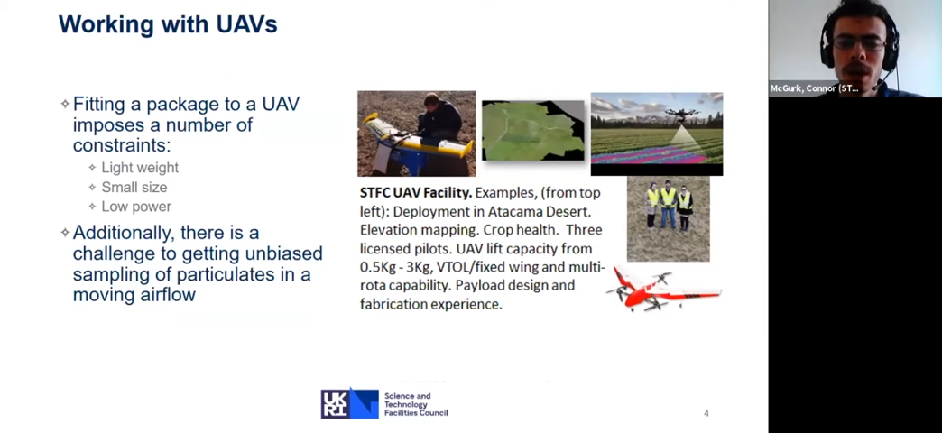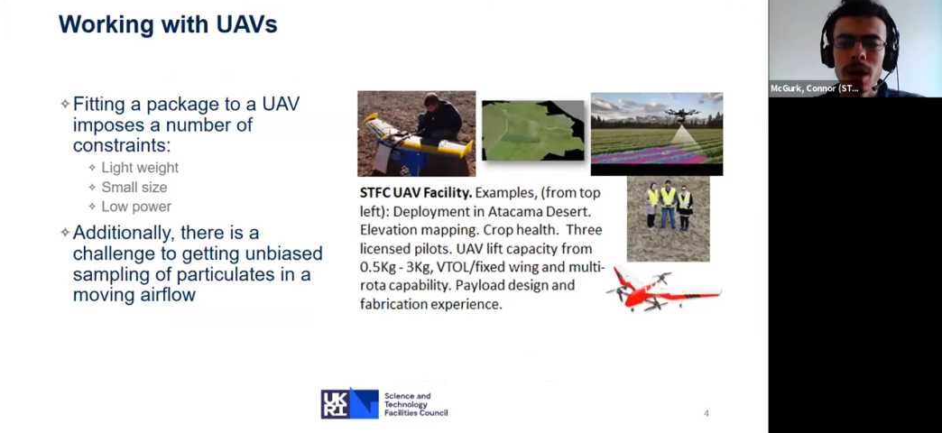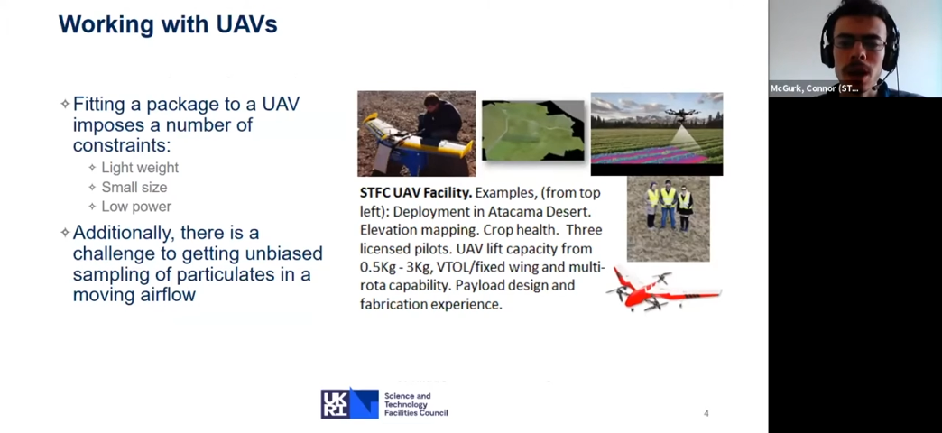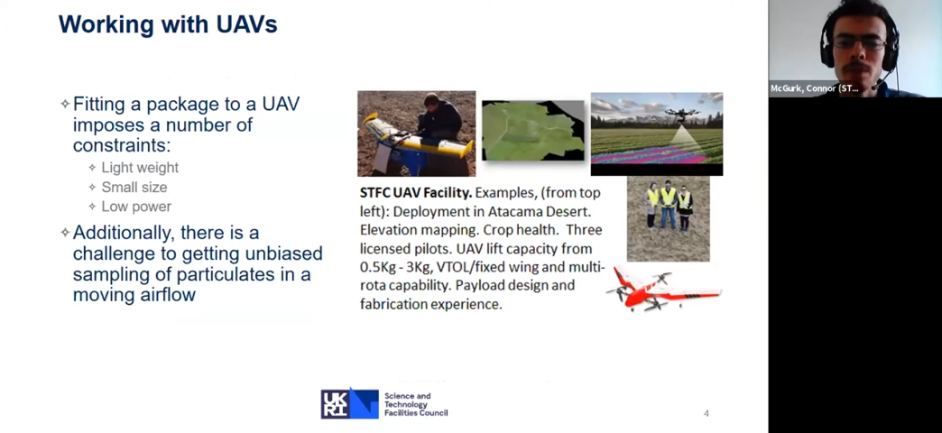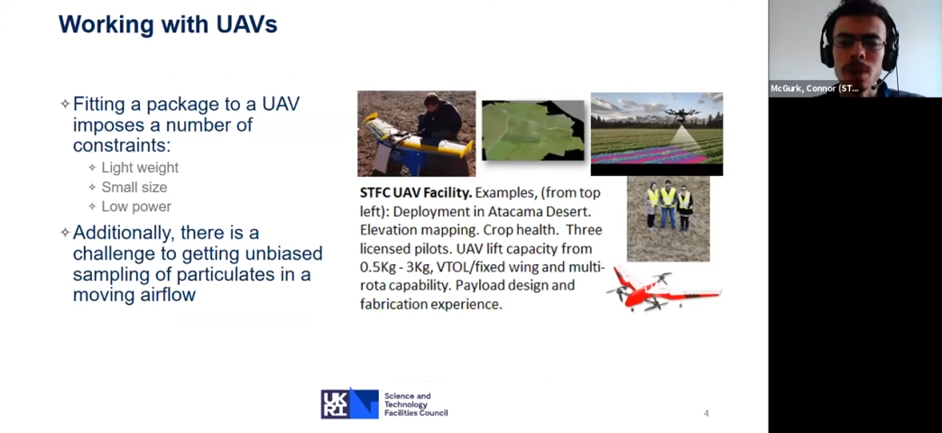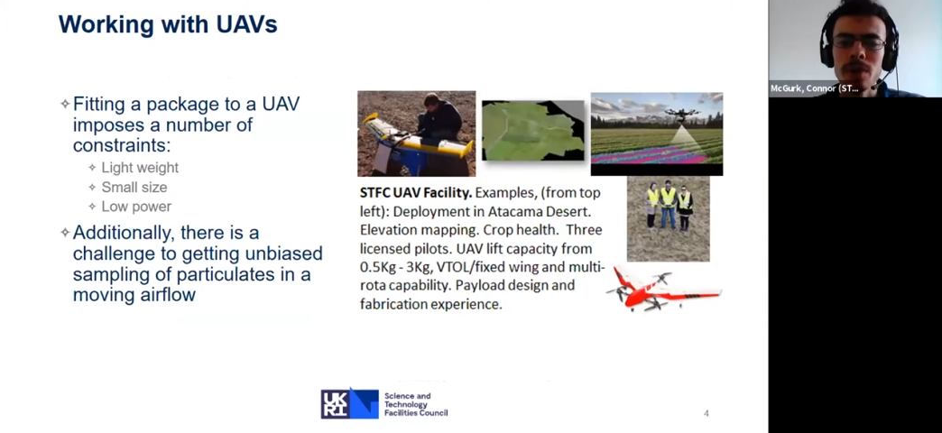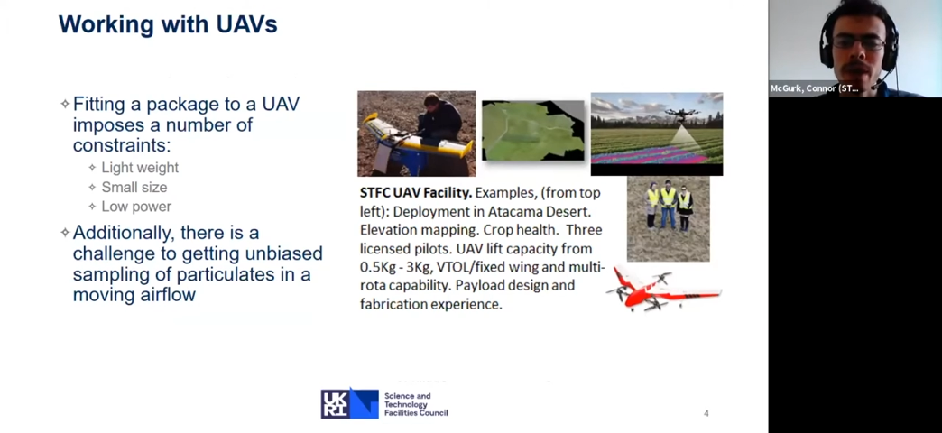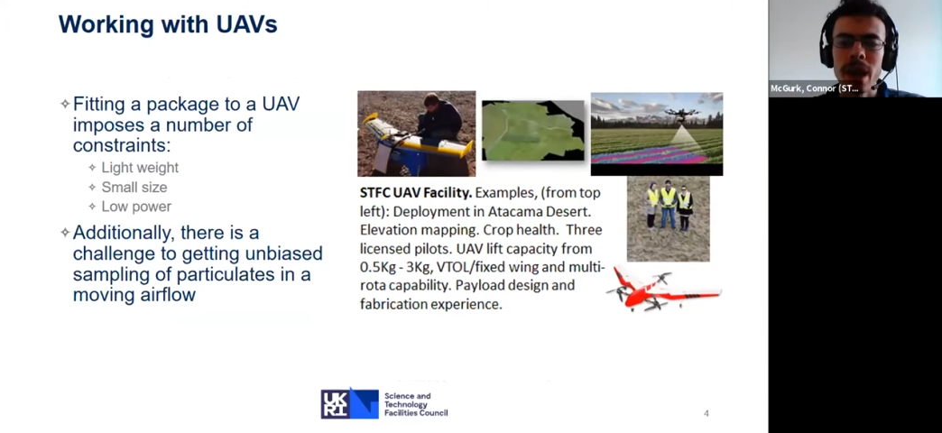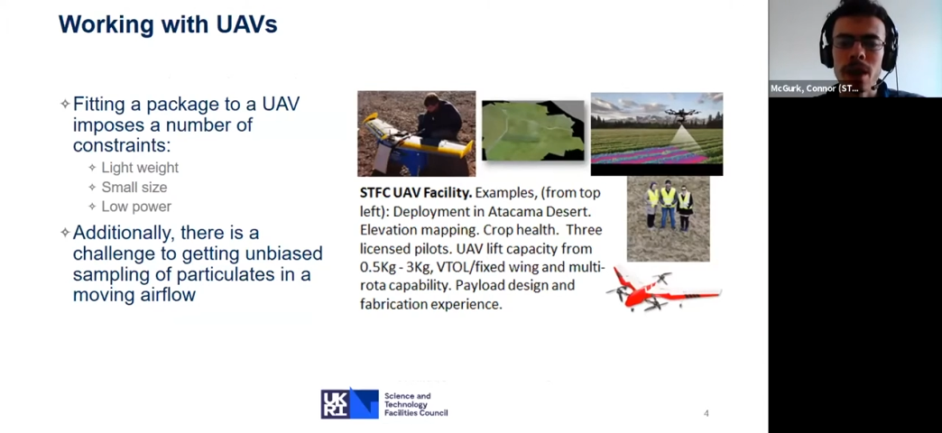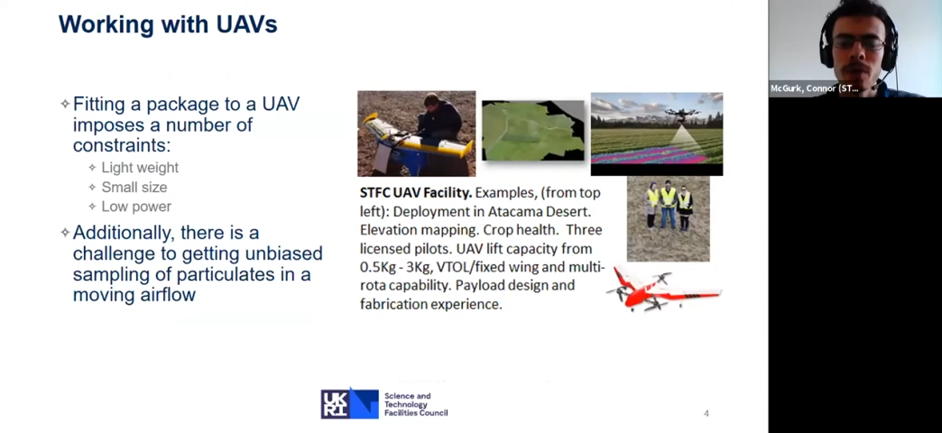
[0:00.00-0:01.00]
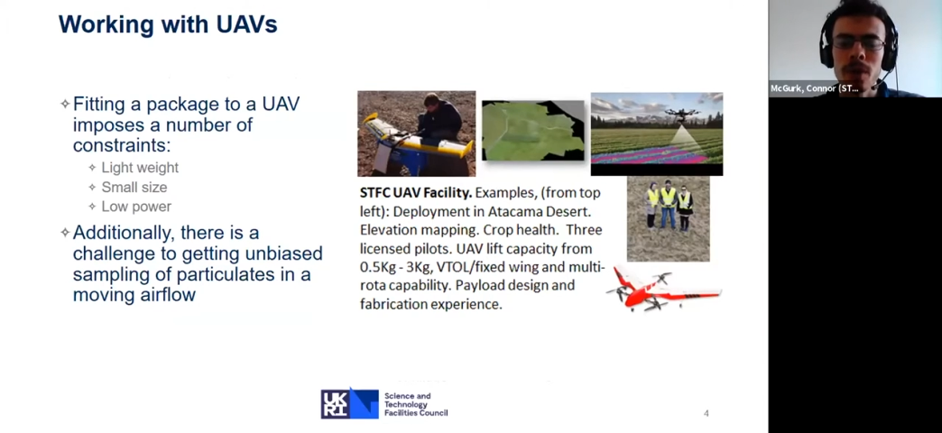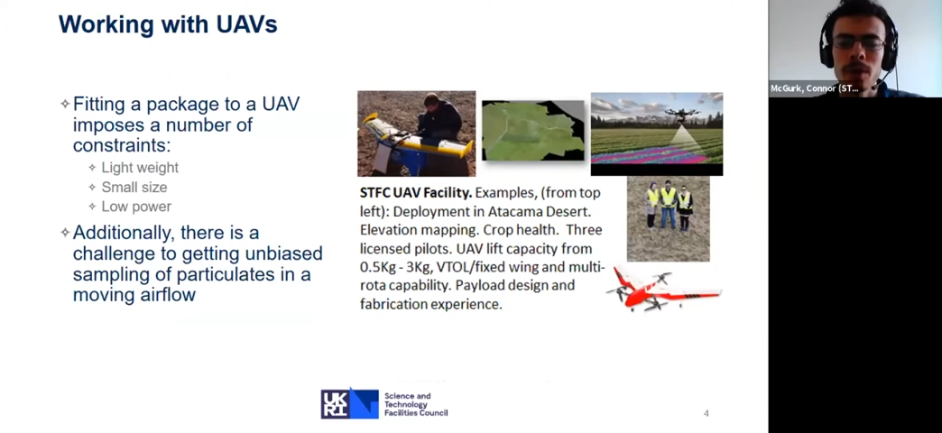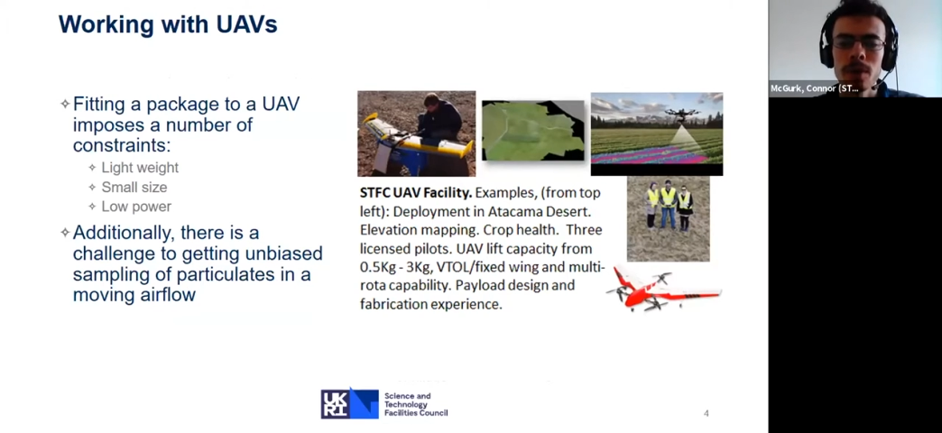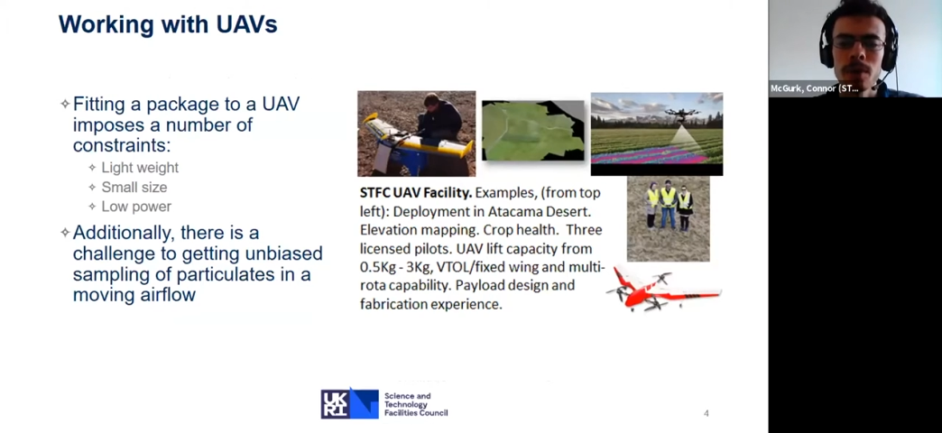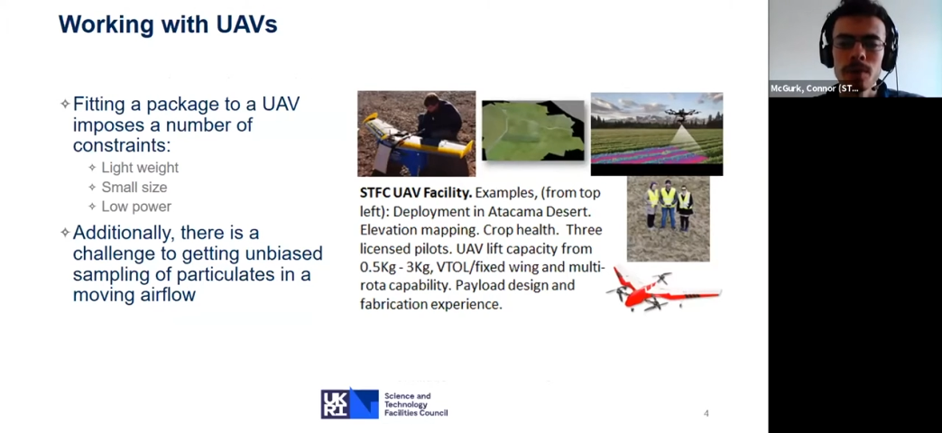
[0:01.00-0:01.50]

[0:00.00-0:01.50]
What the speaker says: in a moving airflow.